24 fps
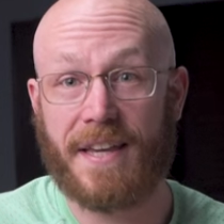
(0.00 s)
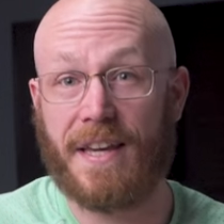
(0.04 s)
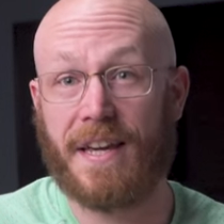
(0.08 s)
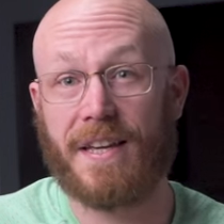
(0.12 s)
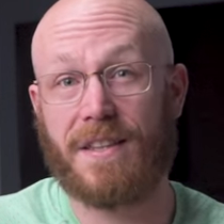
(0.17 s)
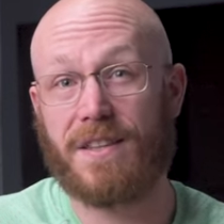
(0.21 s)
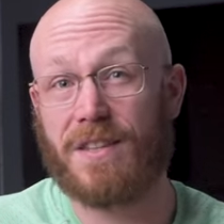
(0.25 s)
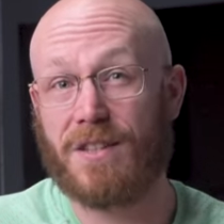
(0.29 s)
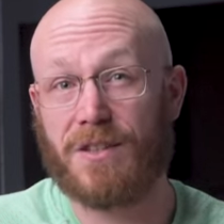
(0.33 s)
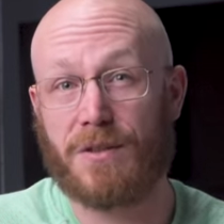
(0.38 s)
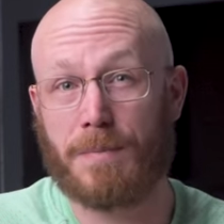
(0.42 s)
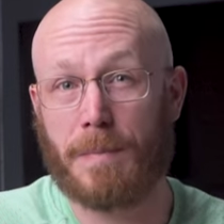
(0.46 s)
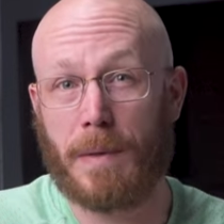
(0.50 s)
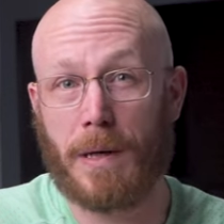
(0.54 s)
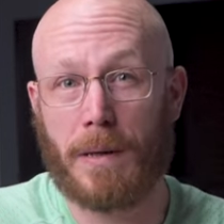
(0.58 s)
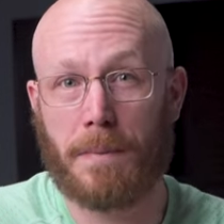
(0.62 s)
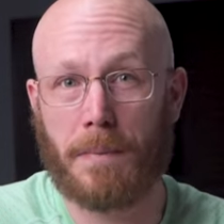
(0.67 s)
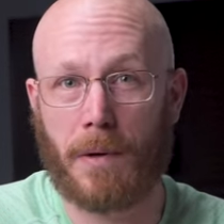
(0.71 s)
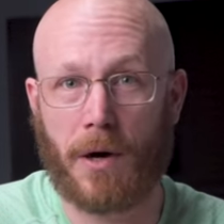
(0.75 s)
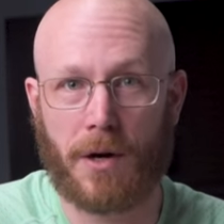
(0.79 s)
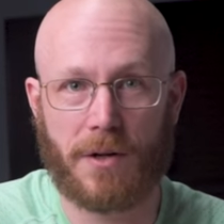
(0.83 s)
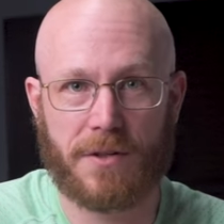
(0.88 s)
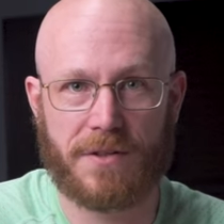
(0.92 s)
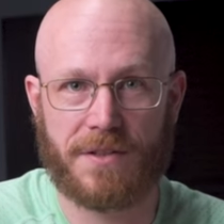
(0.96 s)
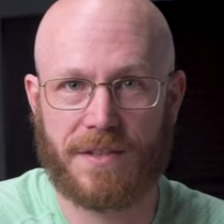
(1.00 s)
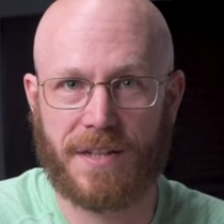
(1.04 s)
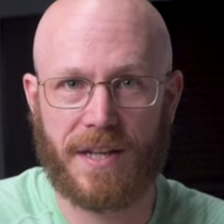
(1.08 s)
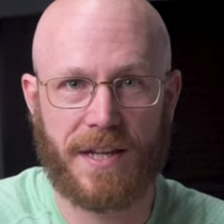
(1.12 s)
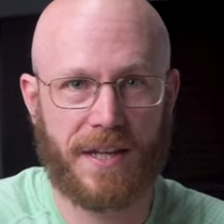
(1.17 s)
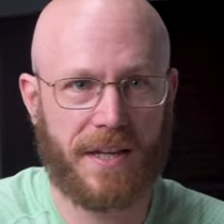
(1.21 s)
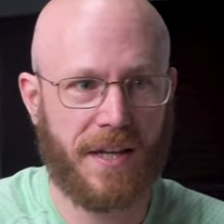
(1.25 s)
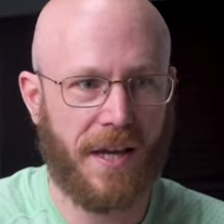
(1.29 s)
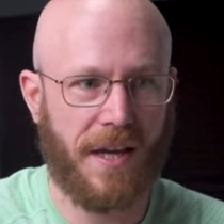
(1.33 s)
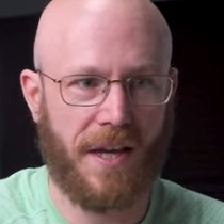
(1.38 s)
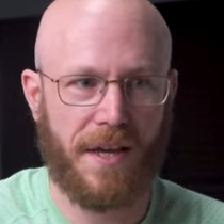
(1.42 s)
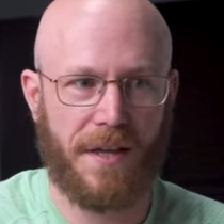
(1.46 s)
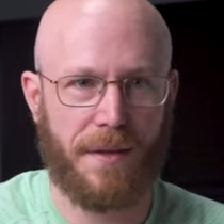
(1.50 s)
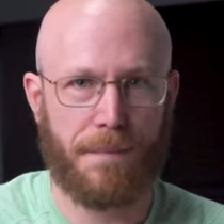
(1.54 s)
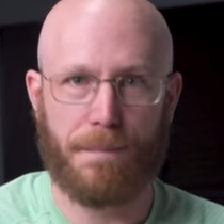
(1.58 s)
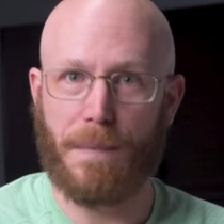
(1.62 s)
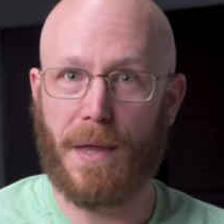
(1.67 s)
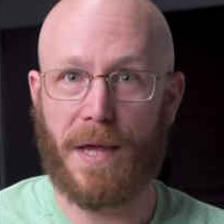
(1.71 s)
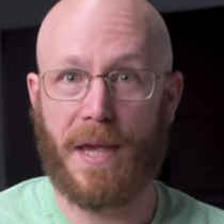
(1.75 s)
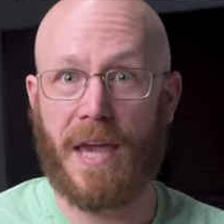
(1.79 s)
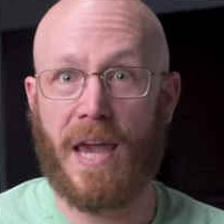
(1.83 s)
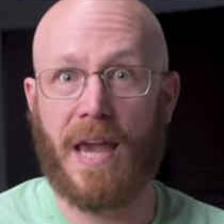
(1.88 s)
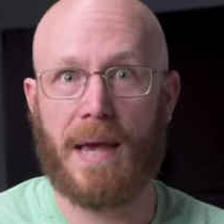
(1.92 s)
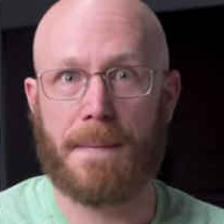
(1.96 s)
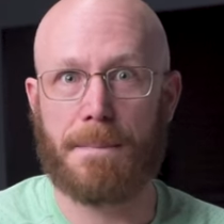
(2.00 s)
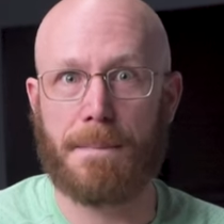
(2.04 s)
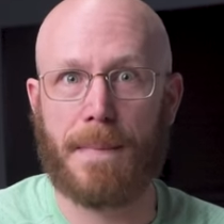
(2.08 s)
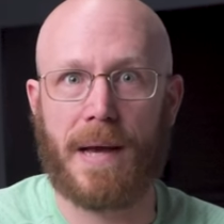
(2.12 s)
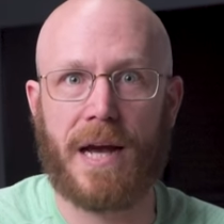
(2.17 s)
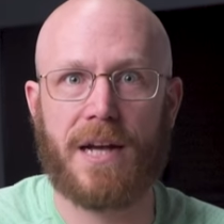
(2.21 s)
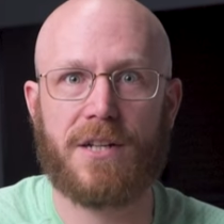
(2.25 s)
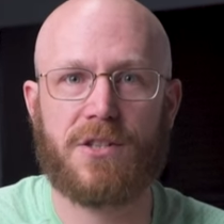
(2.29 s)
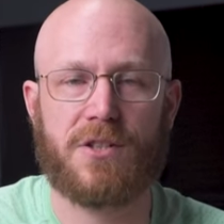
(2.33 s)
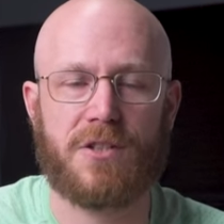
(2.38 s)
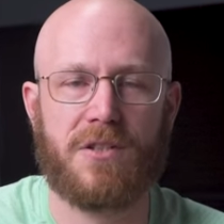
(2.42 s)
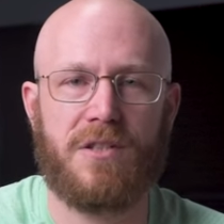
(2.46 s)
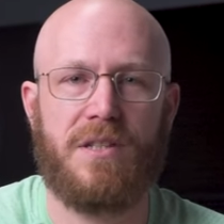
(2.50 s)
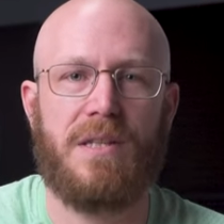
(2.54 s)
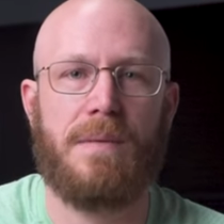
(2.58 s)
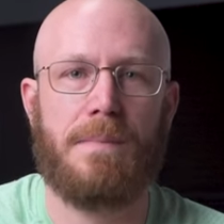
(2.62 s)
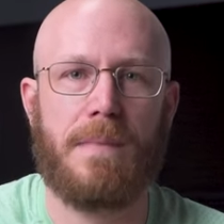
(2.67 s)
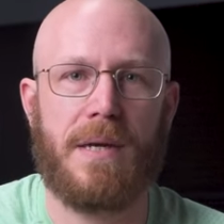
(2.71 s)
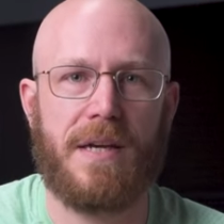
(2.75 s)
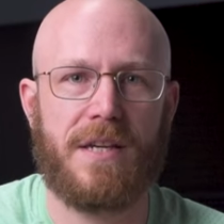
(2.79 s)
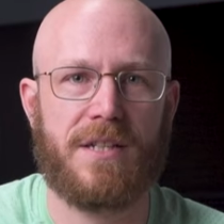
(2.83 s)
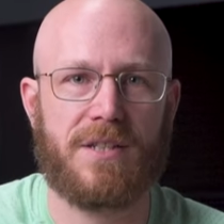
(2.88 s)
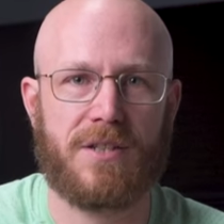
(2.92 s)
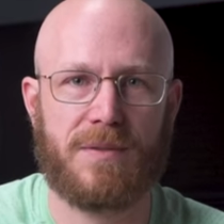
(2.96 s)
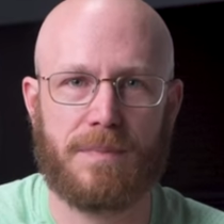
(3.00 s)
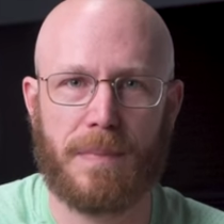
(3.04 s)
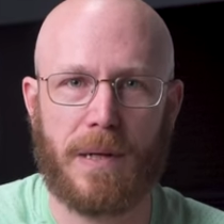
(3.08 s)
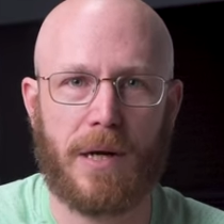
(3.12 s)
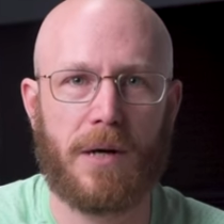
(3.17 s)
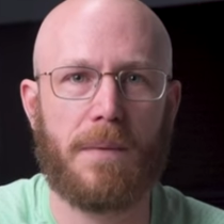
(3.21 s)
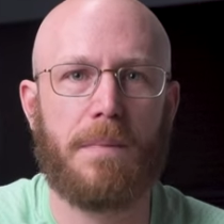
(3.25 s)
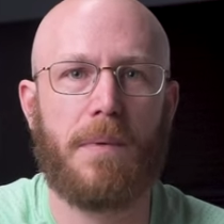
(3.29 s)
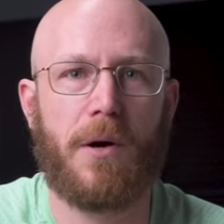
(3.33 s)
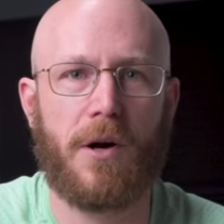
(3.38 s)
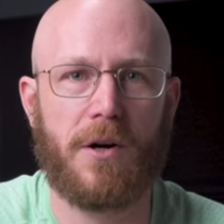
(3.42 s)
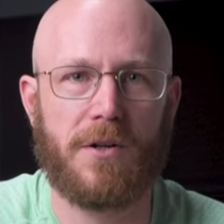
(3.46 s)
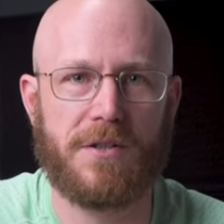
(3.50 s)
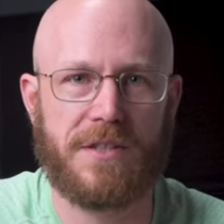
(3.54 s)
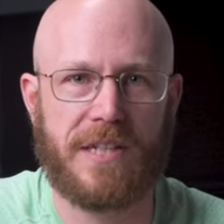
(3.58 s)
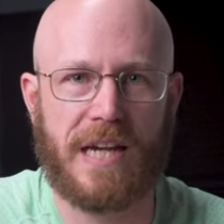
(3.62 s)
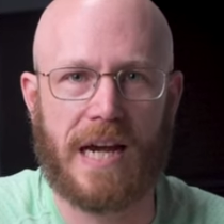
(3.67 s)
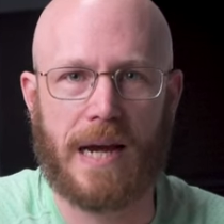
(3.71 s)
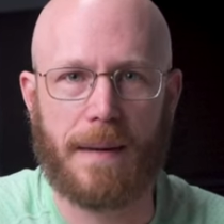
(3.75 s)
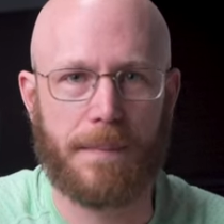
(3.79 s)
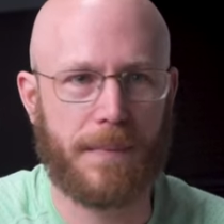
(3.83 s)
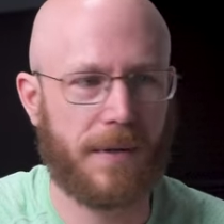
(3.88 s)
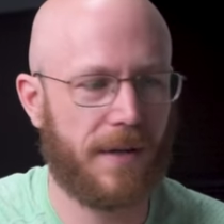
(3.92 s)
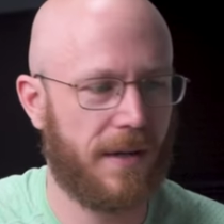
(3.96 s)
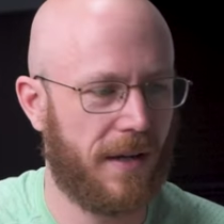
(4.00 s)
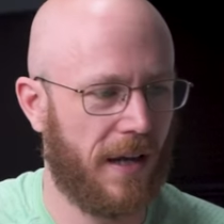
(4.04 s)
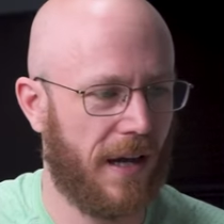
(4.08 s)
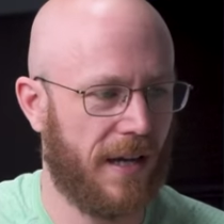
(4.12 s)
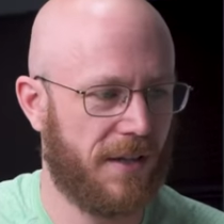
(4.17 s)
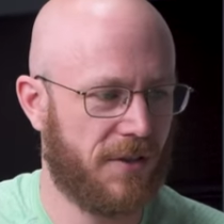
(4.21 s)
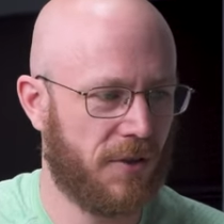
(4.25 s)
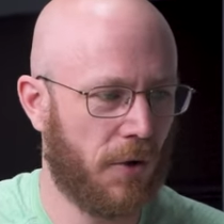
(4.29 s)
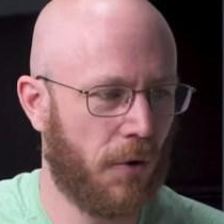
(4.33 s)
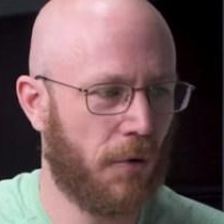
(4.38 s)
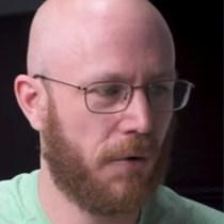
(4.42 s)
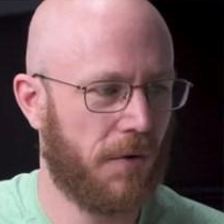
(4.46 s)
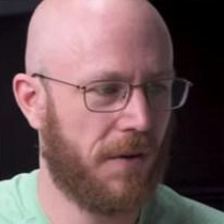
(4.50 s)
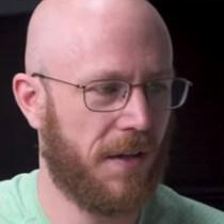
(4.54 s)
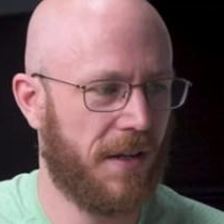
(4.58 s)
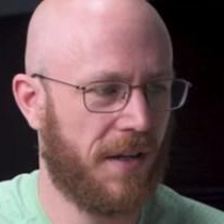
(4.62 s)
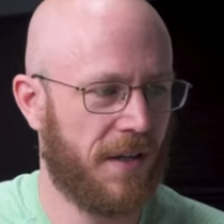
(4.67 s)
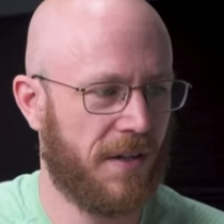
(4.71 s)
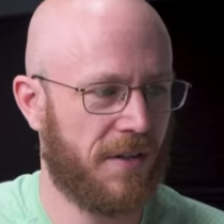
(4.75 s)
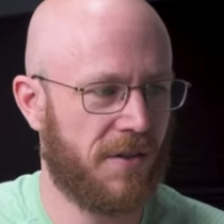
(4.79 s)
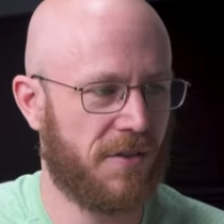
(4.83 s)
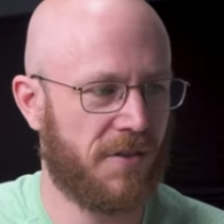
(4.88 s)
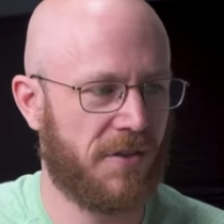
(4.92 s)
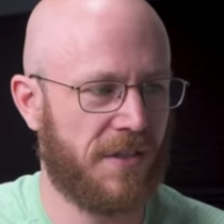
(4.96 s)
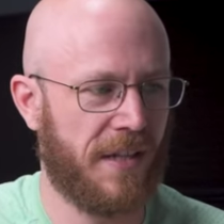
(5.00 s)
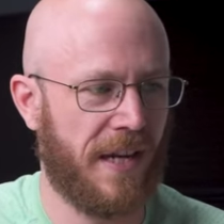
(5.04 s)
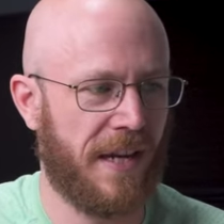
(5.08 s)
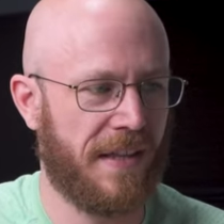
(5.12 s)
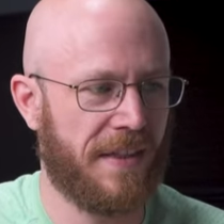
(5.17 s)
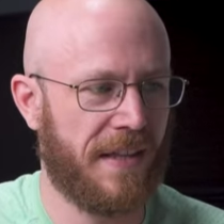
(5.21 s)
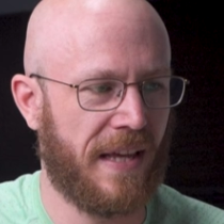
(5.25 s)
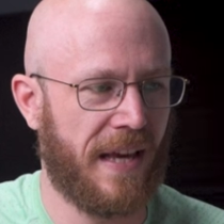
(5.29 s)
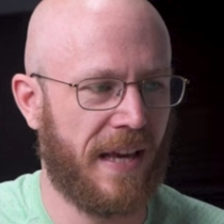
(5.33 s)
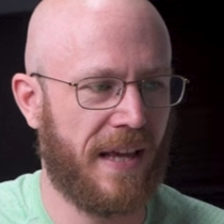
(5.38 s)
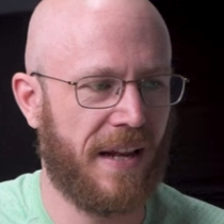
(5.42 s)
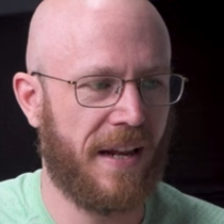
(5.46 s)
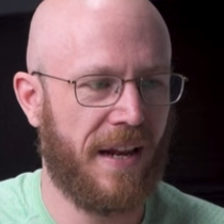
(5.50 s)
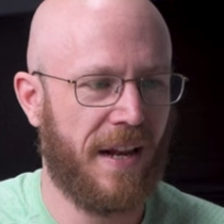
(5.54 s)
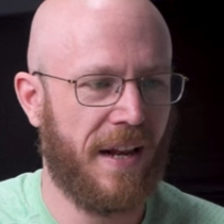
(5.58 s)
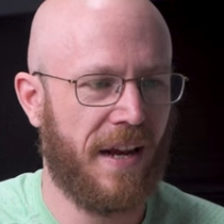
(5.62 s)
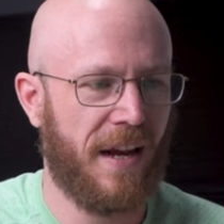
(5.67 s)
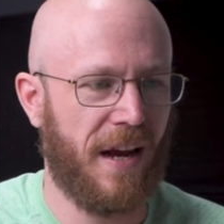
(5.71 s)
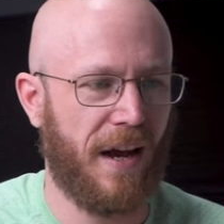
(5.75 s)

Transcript: get the spare parts thing. They can't magically make spare parts happen. I totally understand that.